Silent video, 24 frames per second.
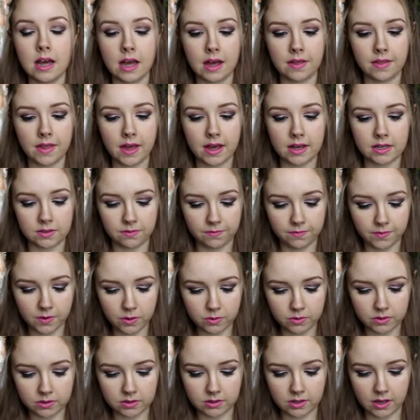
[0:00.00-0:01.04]
and that is
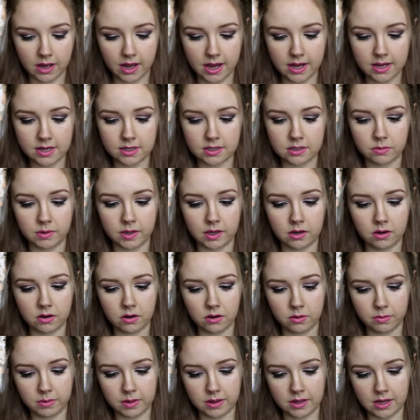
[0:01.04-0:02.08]
full size, so we can
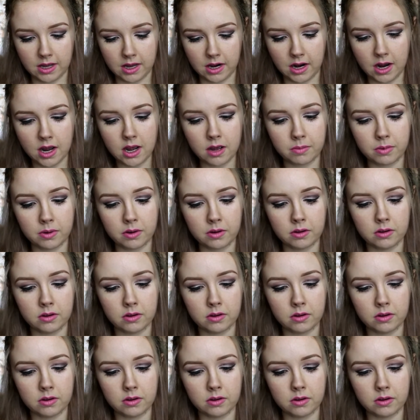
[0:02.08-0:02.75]
open that up.